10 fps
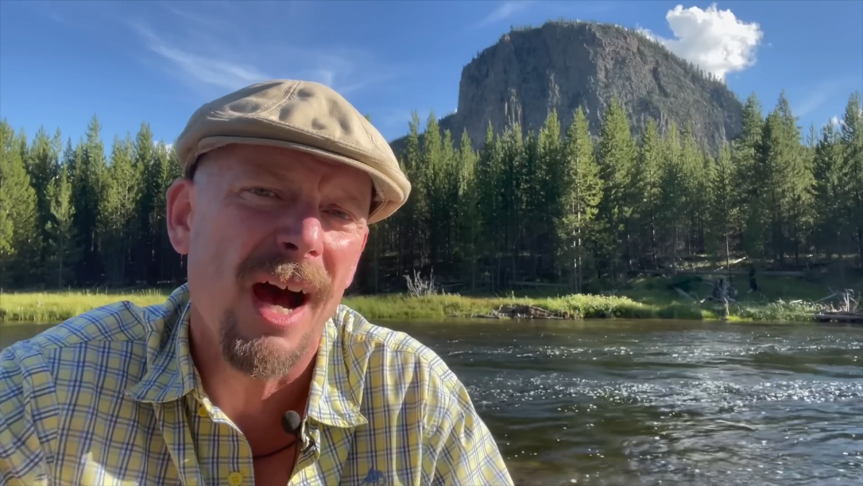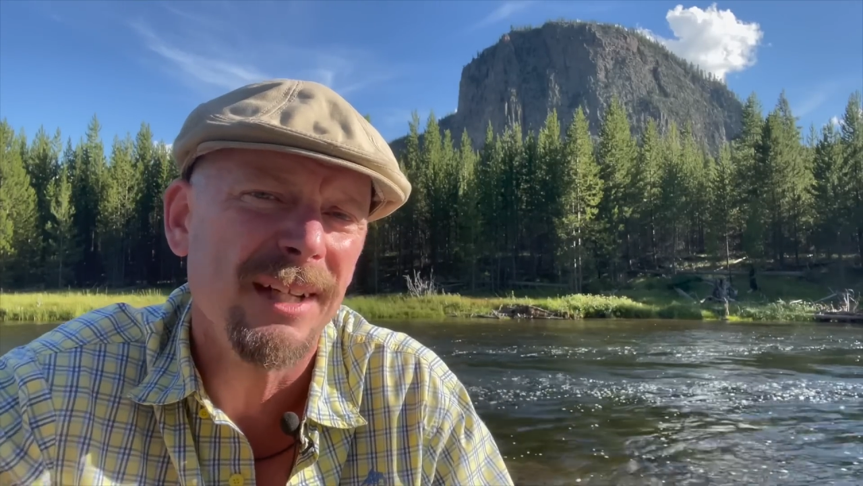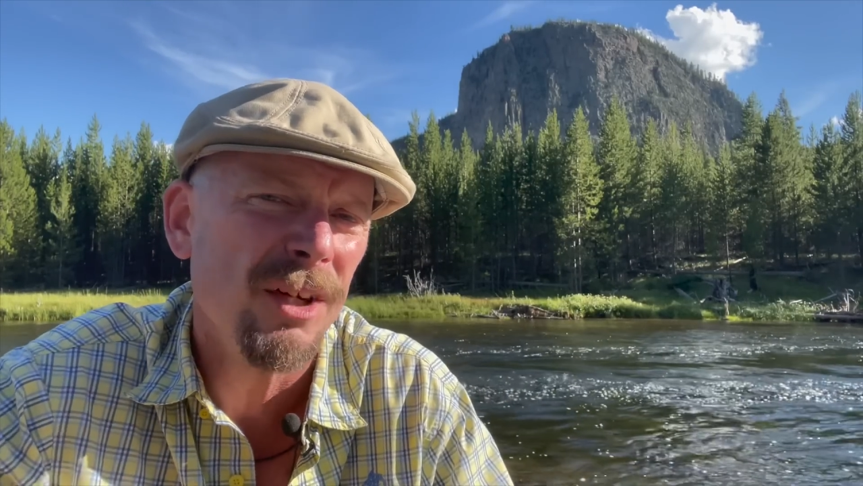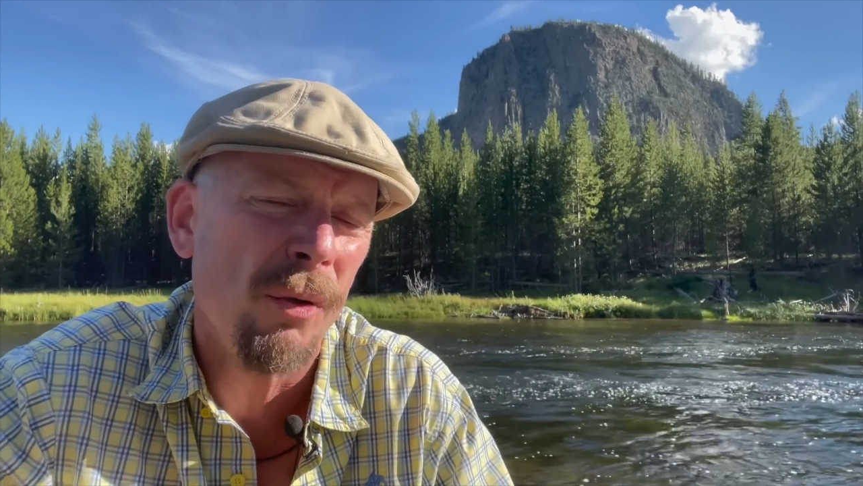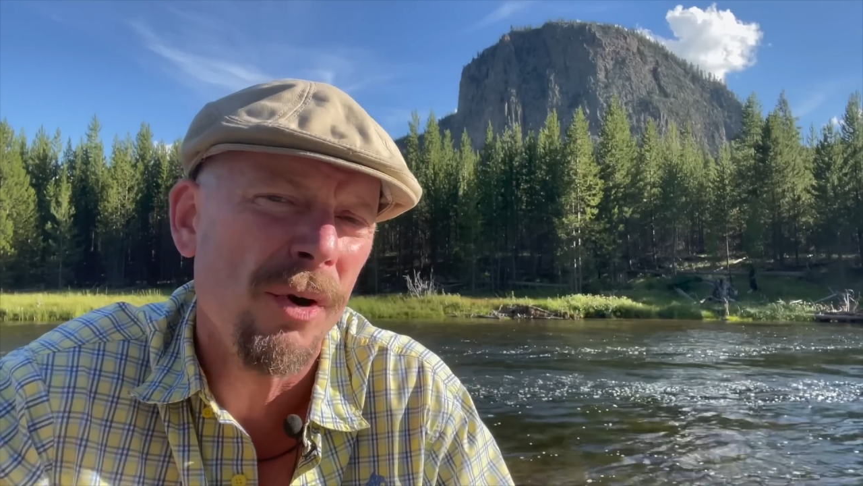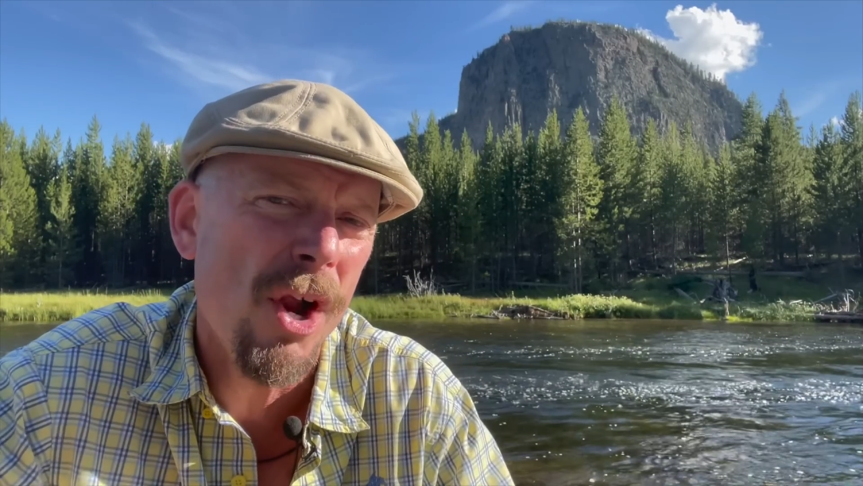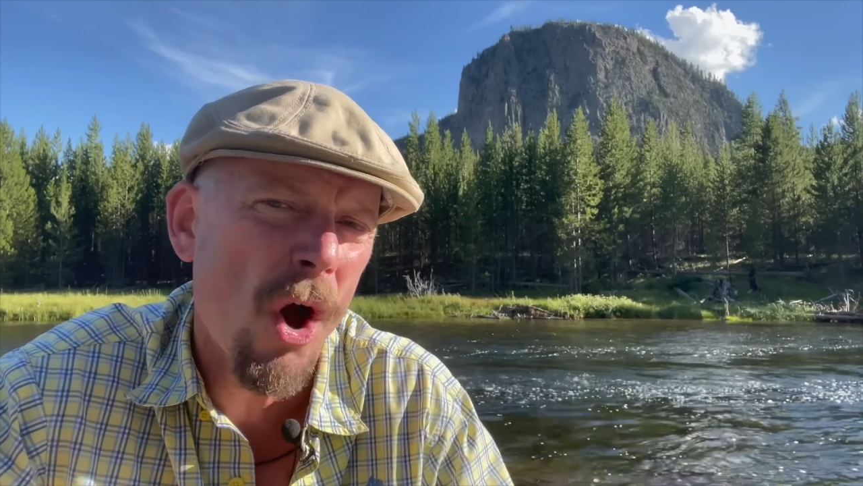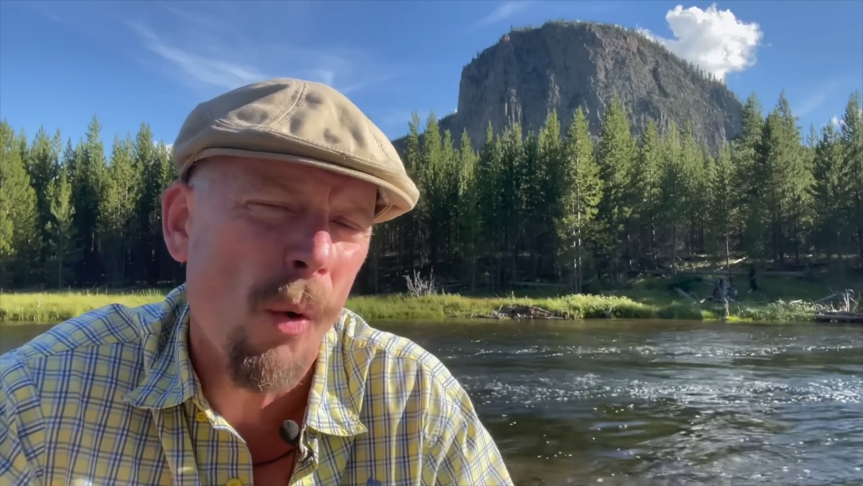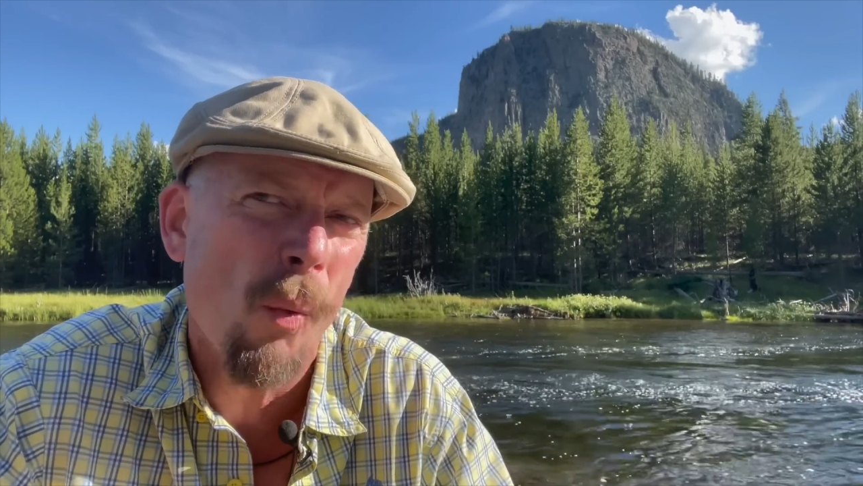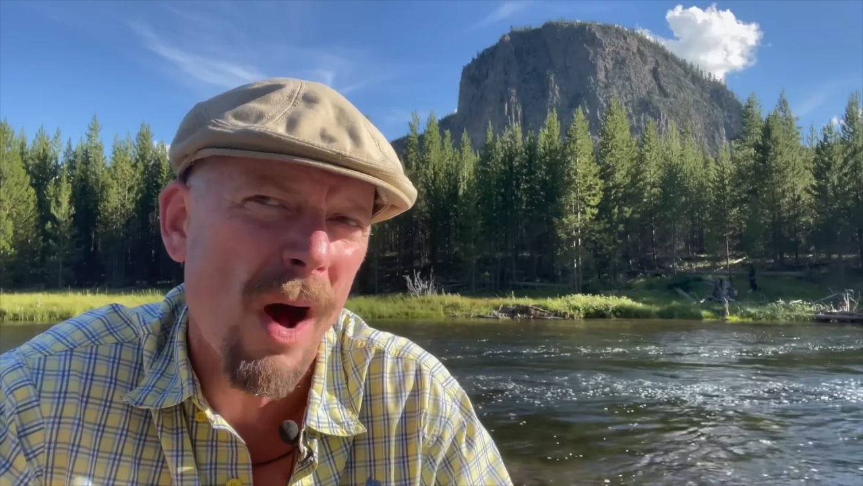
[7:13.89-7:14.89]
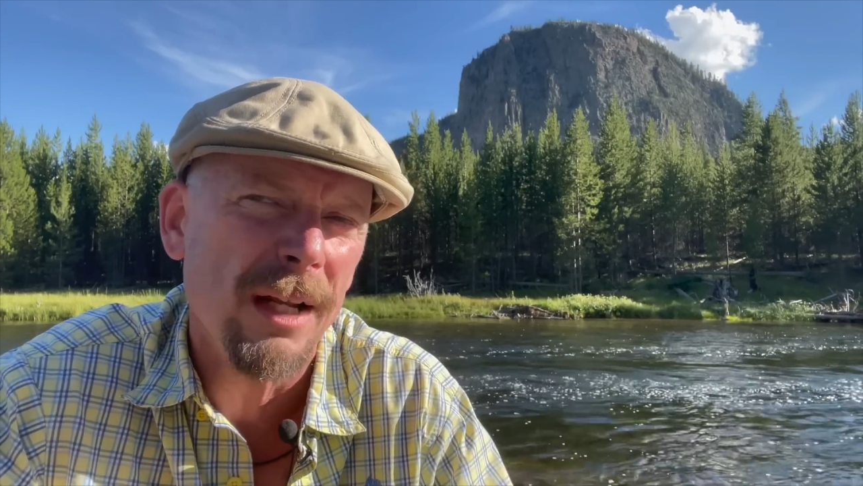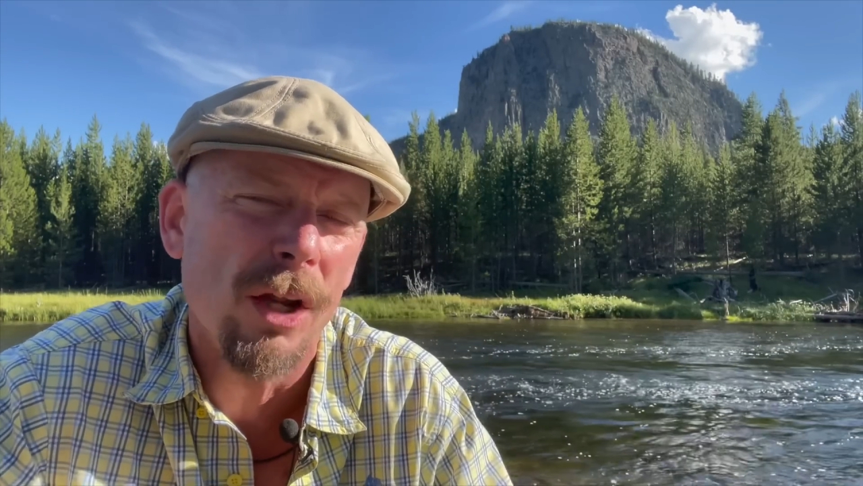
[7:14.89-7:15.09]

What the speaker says: I don't know what